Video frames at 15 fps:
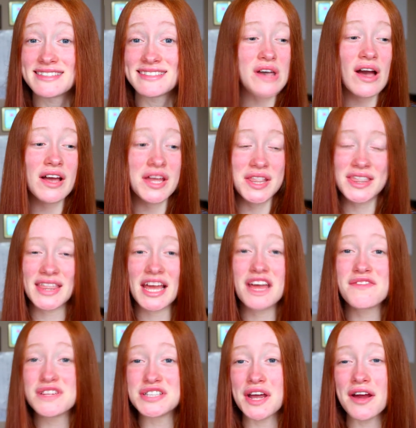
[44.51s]
Also, I couldn't
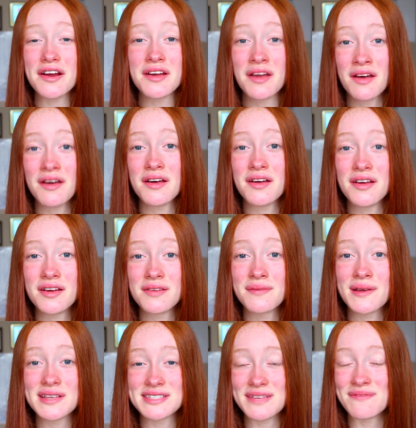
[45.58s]
think of a joke
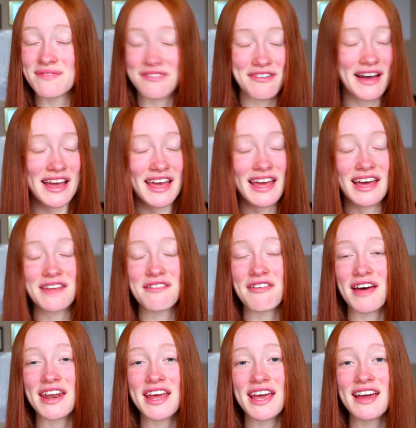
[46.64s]
because I'm fucking unfunny.